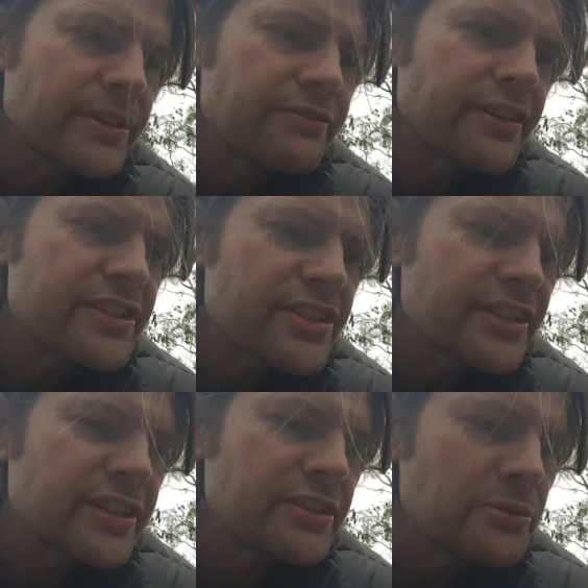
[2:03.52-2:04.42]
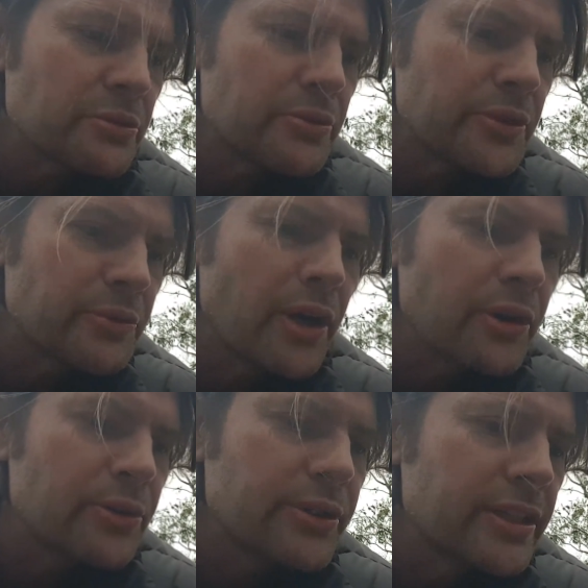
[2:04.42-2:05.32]
Eventually it will
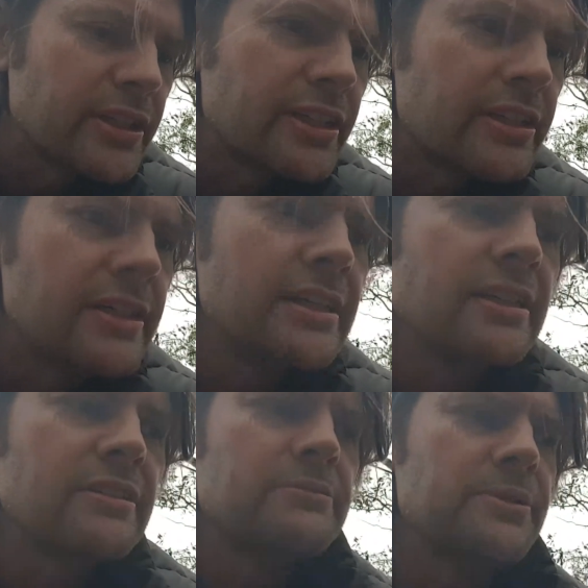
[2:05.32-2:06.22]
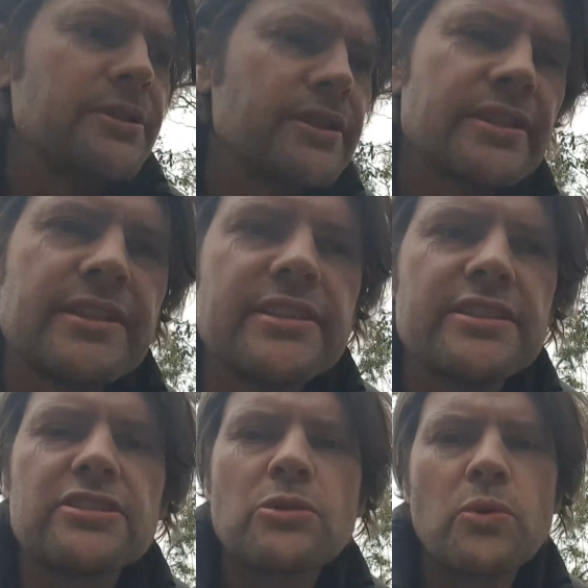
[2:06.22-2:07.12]
erode, but it
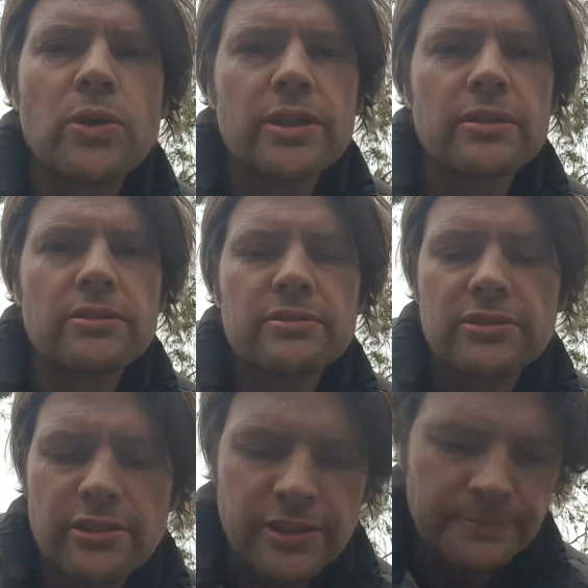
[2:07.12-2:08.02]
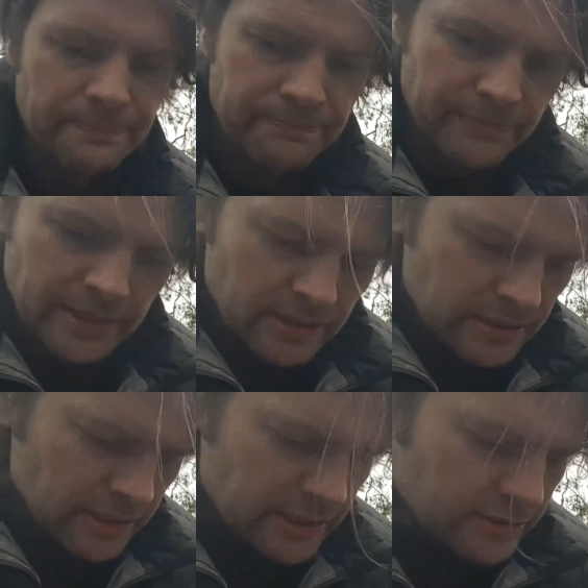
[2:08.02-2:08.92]
needs quite a long time.
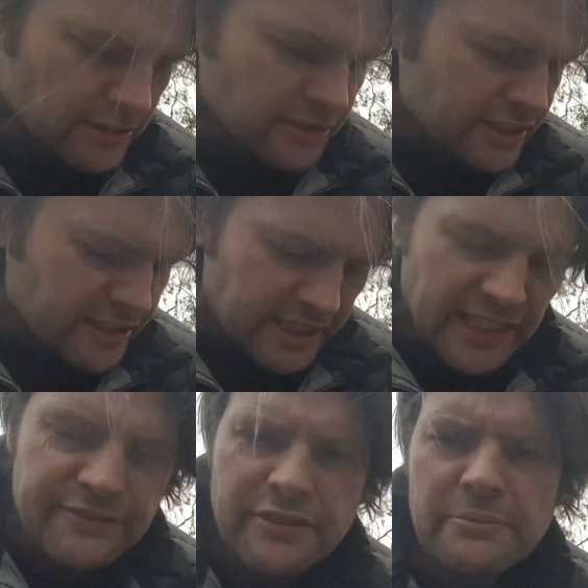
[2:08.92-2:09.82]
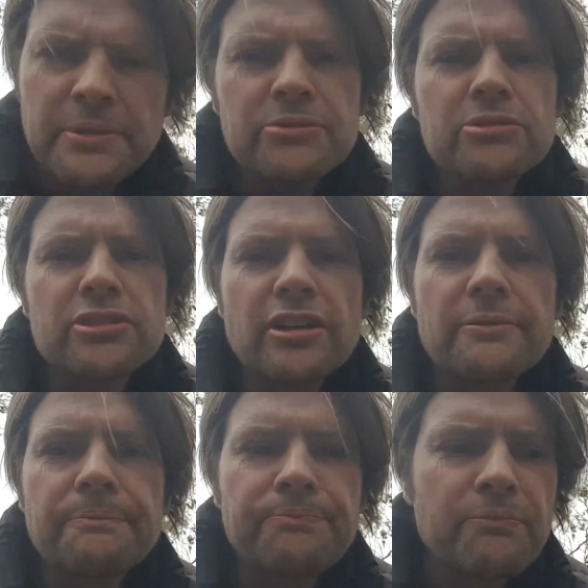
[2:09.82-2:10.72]
And a lot of the other minerals
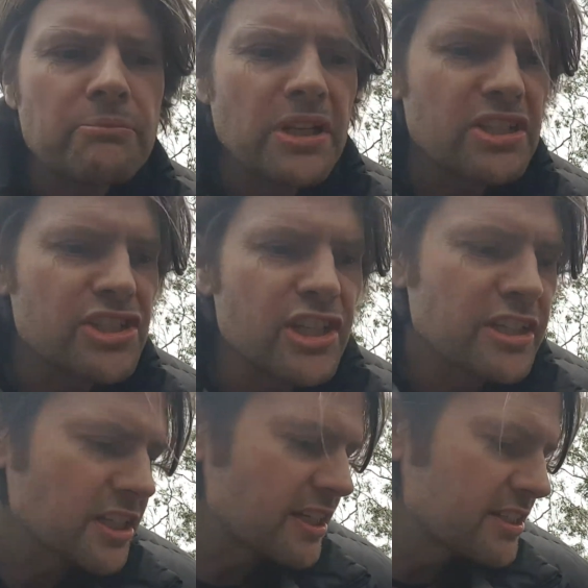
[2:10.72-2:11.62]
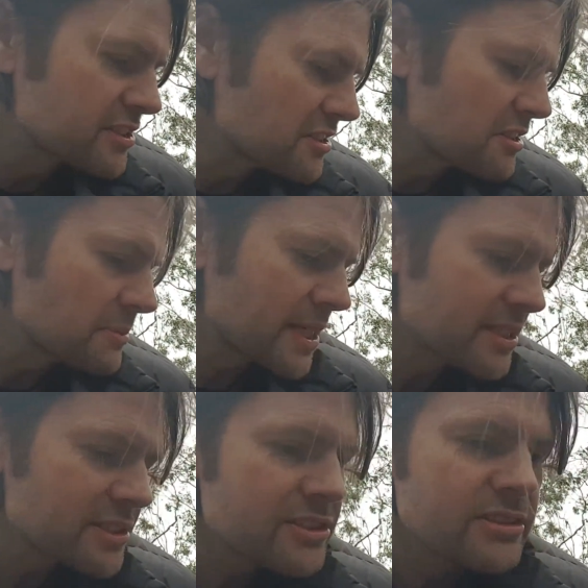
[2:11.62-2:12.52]
like plagioclase and the
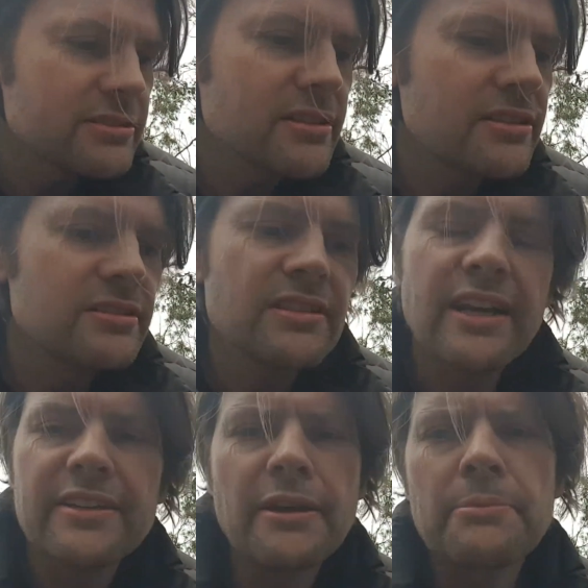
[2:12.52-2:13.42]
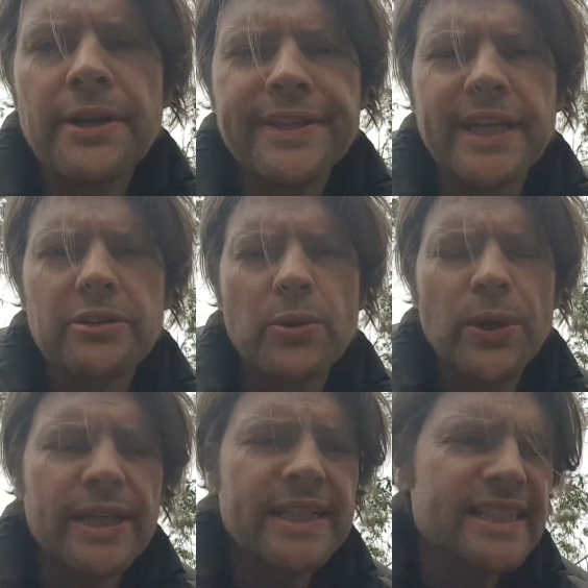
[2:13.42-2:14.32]
micas, they break down
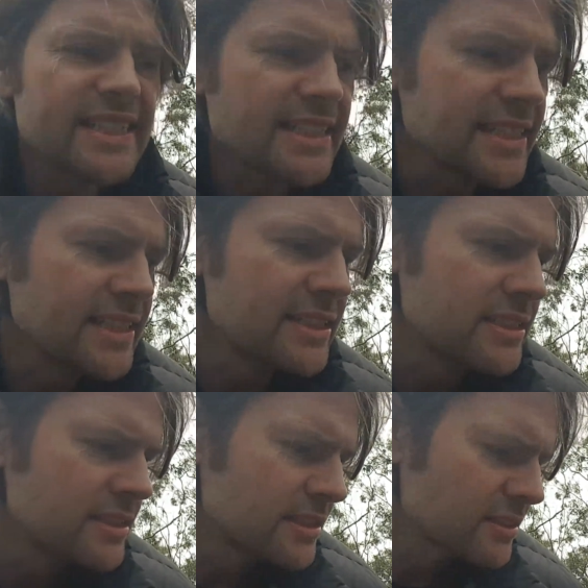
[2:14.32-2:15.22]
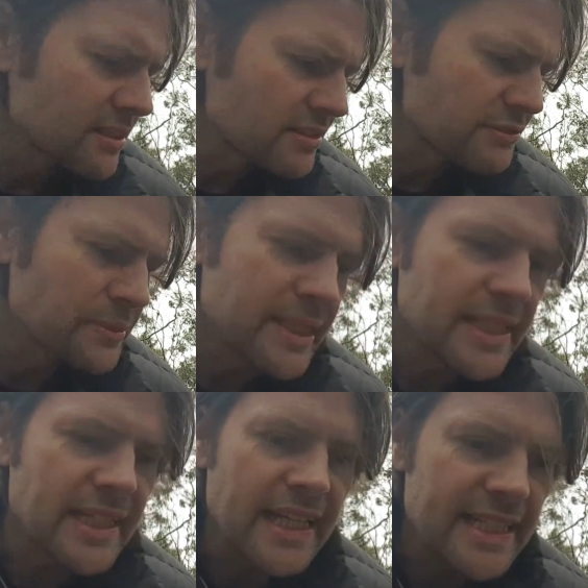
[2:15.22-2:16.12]
quite easily. A lot of them
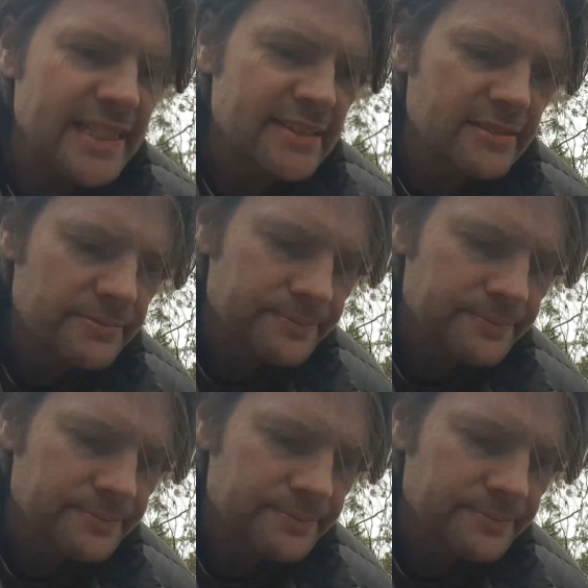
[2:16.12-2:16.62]
into clays.